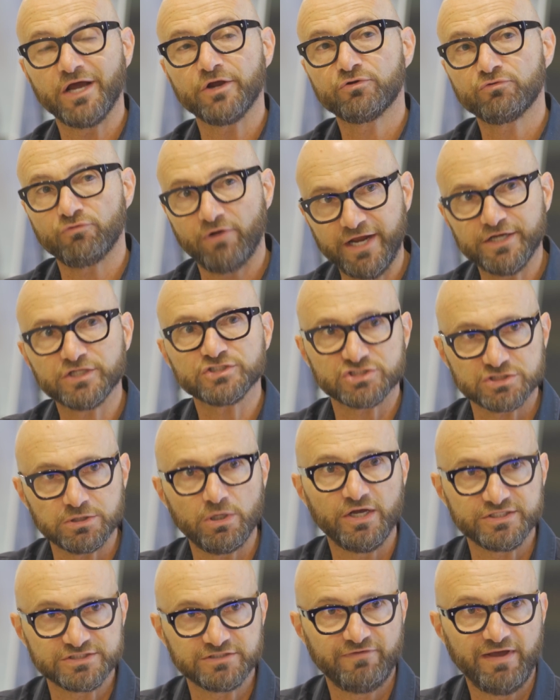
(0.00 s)
a greater
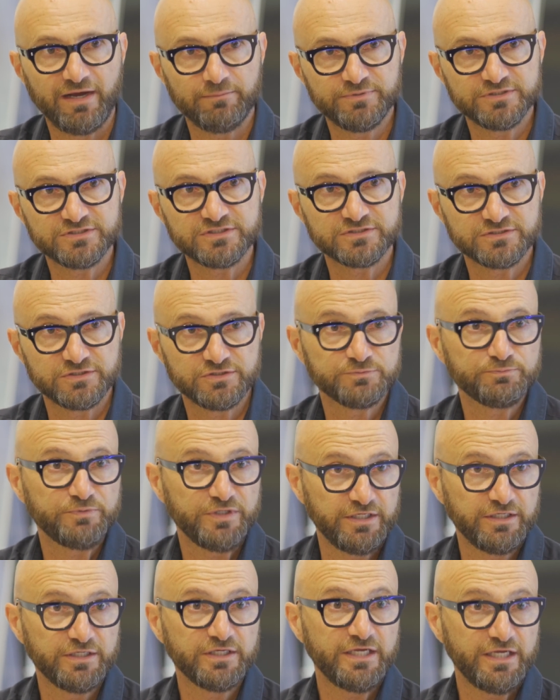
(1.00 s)
slice of our businesses
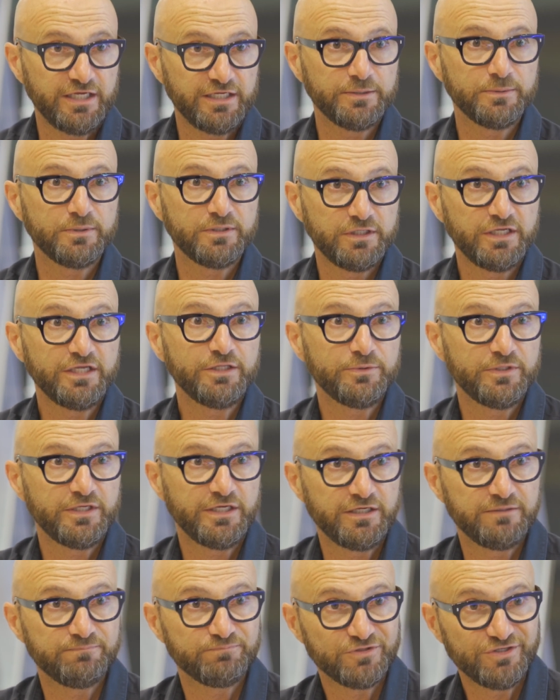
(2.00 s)
being in
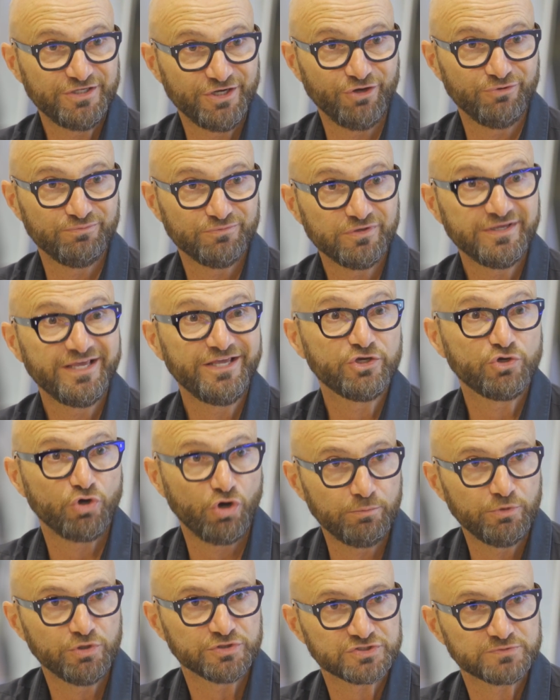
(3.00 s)
the
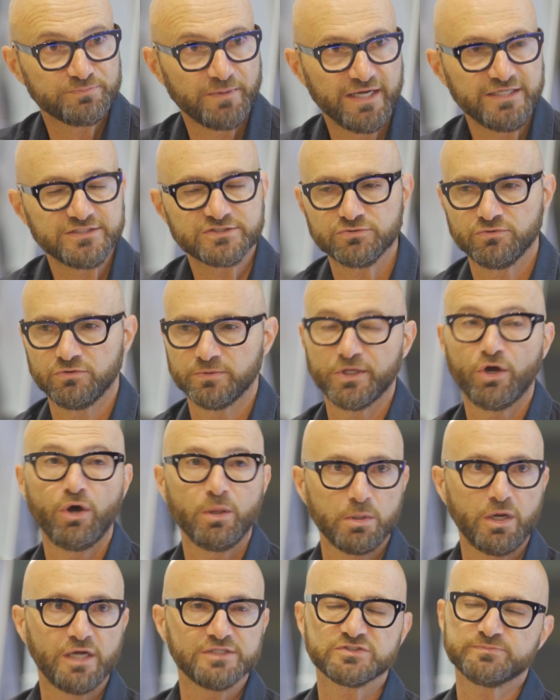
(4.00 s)
e-commerce space or the
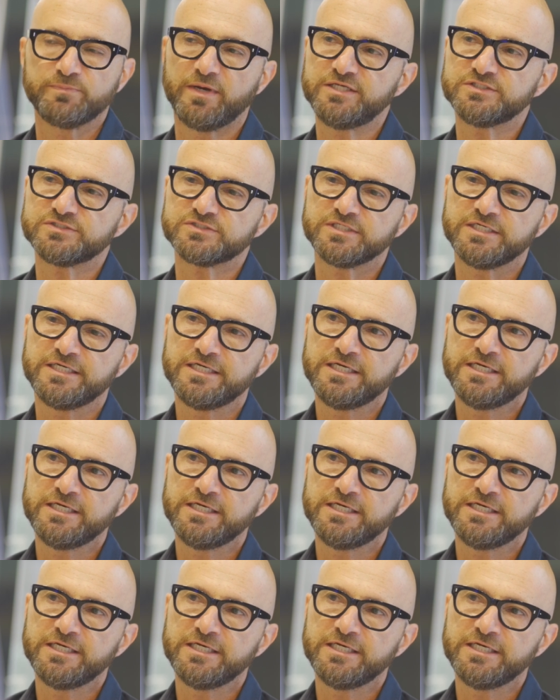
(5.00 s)
online space.